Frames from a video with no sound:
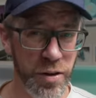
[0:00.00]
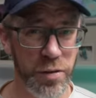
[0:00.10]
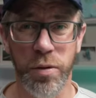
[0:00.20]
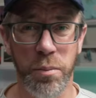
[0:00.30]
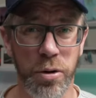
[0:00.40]
you
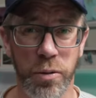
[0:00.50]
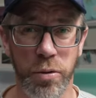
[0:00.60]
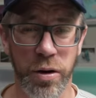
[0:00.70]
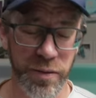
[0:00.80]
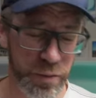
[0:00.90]
just want to boil
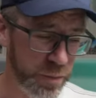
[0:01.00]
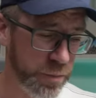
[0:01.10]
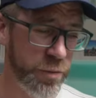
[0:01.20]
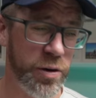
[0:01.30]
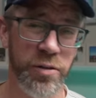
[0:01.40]
water for
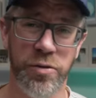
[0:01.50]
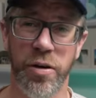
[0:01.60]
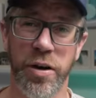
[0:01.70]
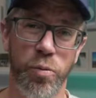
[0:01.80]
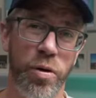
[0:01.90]

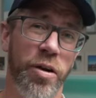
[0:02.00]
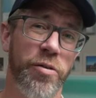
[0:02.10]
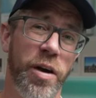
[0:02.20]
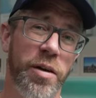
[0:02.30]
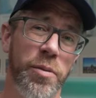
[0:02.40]
freeze-dried,
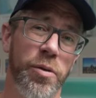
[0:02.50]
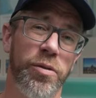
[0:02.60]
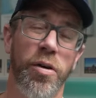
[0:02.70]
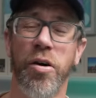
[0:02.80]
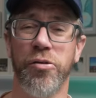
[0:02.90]
rehydrated
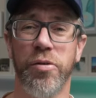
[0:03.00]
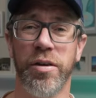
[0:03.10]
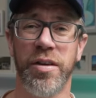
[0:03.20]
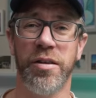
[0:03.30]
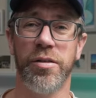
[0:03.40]
meals, hot
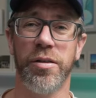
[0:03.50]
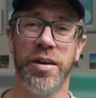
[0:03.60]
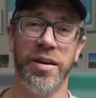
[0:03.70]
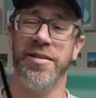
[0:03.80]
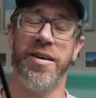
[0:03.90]
drinks, that sort of
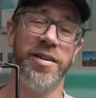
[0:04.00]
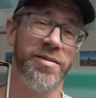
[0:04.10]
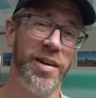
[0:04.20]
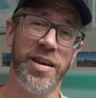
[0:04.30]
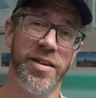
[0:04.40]
thing,
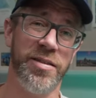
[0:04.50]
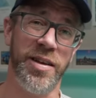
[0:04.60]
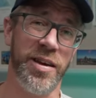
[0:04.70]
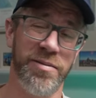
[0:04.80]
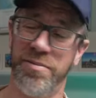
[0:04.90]
I'd take this
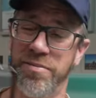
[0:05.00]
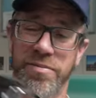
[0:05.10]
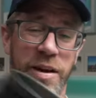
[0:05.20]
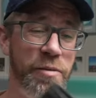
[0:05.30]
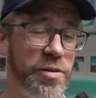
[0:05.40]
thing
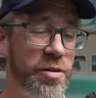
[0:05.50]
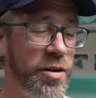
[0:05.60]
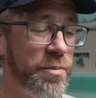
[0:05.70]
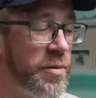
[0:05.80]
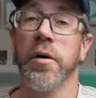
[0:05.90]
every
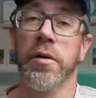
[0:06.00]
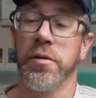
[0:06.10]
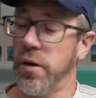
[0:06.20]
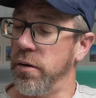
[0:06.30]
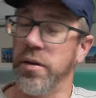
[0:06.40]
time.
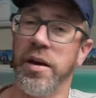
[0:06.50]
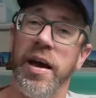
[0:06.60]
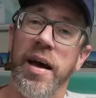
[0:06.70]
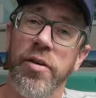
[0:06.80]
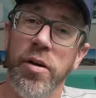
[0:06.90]
So there you
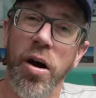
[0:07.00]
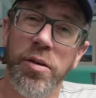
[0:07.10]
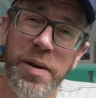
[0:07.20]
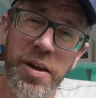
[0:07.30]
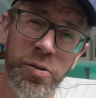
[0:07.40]
have it.
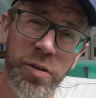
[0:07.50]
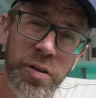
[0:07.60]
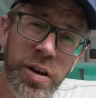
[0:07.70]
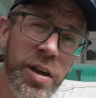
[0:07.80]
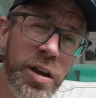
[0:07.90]
I'd be
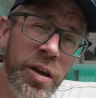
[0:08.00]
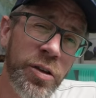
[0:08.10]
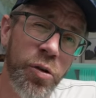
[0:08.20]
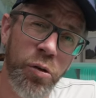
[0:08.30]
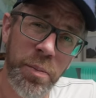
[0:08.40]
interested to hear
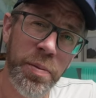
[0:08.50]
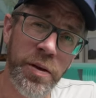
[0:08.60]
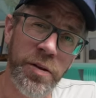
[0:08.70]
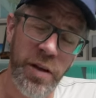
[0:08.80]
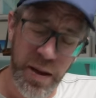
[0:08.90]
your
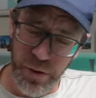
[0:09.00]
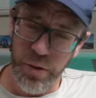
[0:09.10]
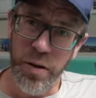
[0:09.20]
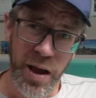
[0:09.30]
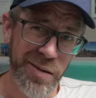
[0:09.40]
opinion. Have
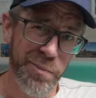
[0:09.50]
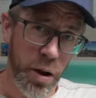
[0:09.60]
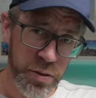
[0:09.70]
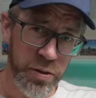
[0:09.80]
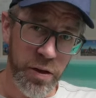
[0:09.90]
you had
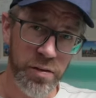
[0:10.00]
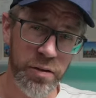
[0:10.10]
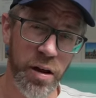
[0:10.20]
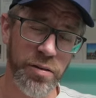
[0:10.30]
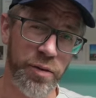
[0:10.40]
both these
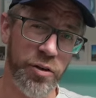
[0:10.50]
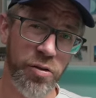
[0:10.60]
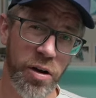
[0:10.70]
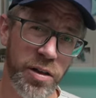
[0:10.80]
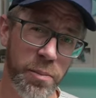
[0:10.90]
stoves? Have you
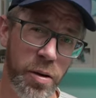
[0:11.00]
tried them